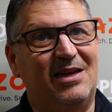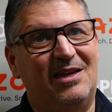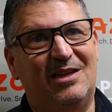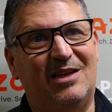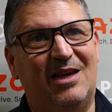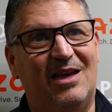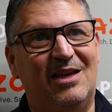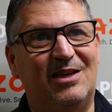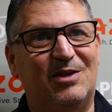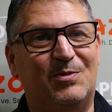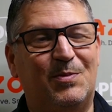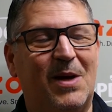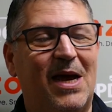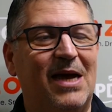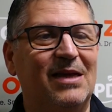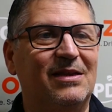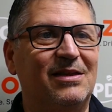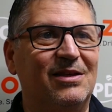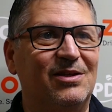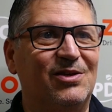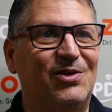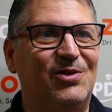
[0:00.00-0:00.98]
And it's
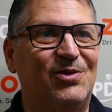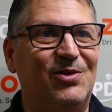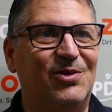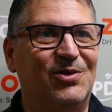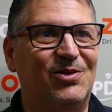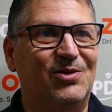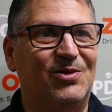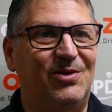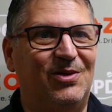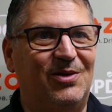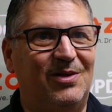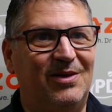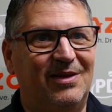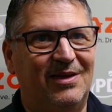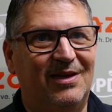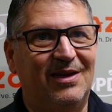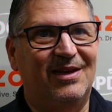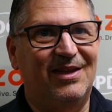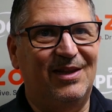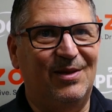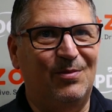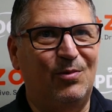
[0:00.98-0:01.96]
practice, you know. So
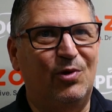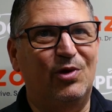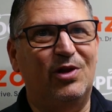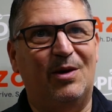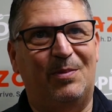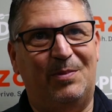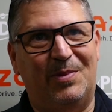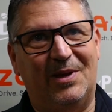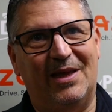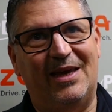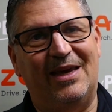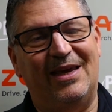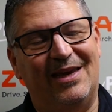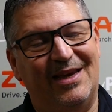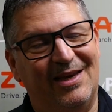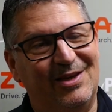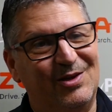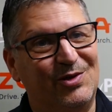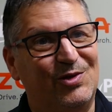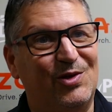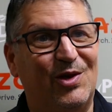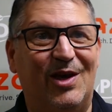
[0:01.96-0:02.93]
the more that I play,
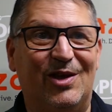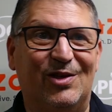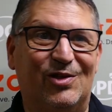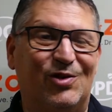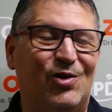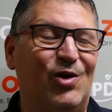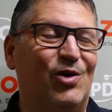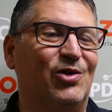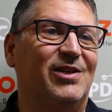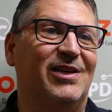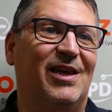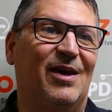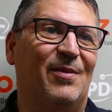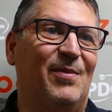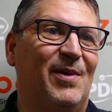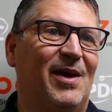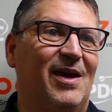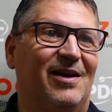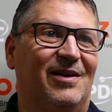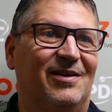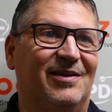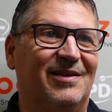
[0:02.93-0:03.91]
it's got to get
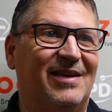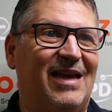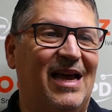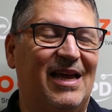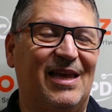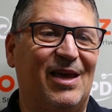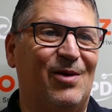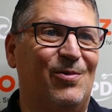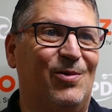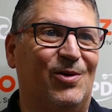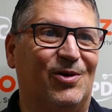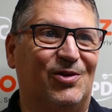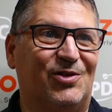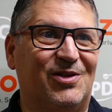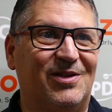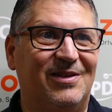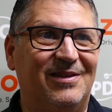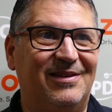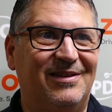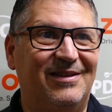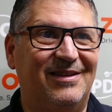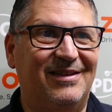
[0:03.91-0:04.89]
better. Can't get worse.